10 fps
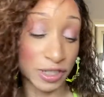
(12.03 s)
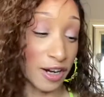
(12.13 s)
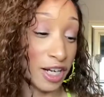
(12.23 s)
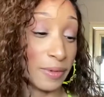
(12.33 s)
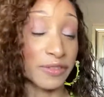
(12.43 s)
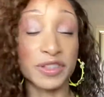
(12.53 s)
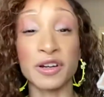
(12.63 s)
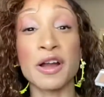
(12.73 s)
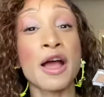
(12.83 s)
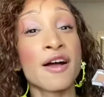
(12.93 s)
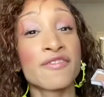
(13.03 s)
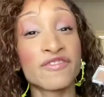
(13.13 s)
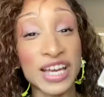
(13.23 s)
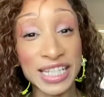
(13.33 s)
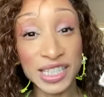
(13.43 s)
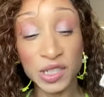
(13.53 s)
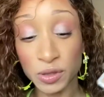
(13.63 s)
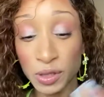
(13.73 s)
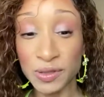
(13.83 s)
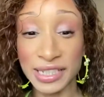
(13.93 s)
We're talking about their face
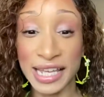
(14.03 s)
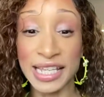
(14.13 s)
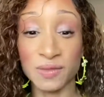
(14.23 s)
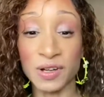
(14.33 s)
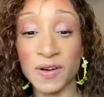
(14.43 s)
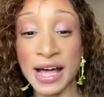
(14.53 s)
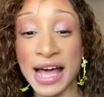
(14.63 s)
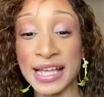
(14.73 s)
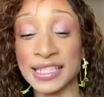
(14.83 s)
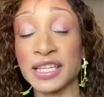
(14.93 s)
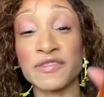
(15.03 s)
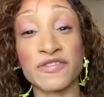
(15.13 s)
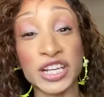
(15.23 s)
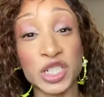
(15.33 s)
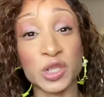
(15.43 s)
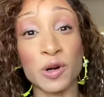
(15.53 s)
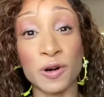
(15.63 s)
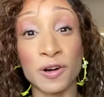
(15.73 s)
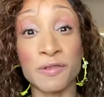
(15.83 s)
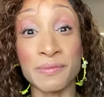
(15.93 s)
duals as well as their facial
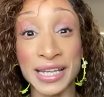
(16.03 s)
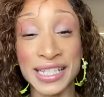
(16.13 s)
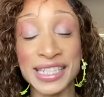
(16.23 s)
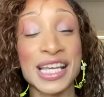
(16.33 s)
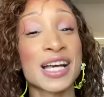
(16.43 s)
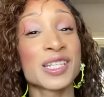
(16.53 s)
oil mist.